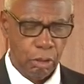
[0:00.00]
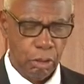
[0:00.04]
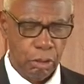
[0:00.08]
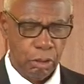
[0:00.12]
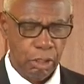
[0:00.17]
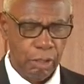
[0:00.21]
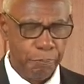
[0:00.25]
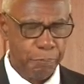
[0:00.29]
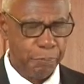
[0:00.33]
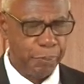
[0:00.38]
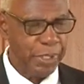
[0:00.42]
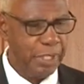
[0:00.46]

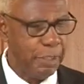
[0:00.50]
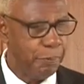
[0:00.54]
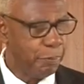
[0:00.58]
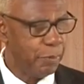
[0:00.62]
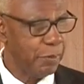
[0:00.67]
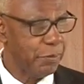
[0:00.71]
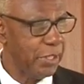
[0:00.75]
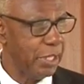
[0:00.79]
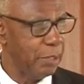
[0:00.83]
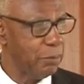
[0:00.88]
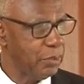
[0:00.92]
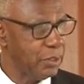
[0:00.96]
the
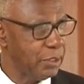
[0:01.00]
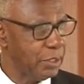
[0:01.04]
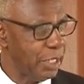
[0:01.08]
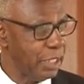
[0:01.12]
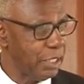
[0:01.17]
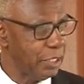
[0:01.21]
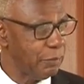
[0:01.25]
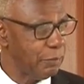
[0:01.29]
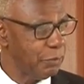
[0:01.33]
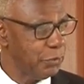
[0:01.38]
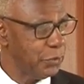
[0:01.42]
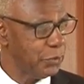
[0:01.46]
people
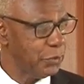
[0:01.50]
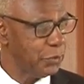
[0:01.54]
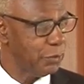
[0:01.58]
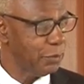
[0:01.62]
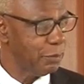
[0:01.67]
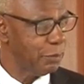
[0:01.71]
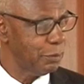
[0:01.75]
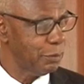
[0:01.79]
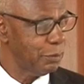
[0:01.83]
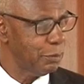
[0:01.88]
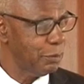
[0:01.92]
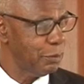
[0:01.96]
themselves,
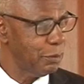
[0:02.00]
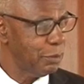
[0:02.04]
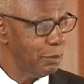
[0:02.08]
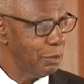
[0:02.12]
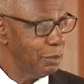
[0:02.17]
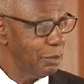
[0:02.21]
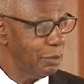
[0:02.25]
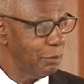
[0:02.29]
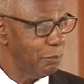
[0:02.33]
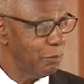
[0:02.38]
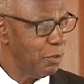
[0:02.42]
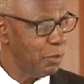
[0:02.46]

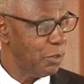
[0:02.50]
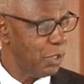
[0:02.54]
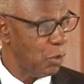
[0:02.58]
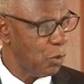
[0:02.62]
but